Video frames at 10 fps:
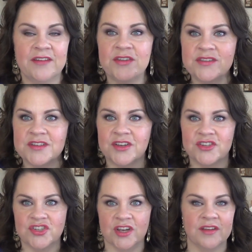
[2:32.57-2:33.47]
I've used a
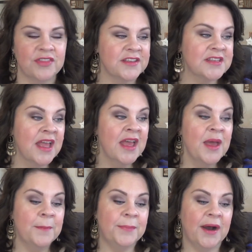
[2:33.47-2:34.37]
good chunk of this,
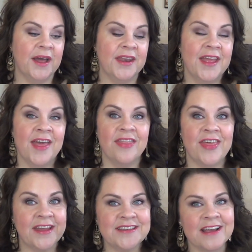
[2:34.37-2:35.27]
but
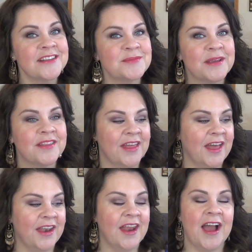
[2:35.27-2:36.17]
that tells me
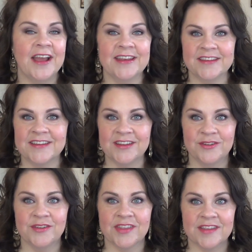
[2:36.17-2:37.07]
that I need to
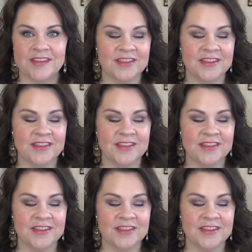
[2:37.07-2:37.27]
use this.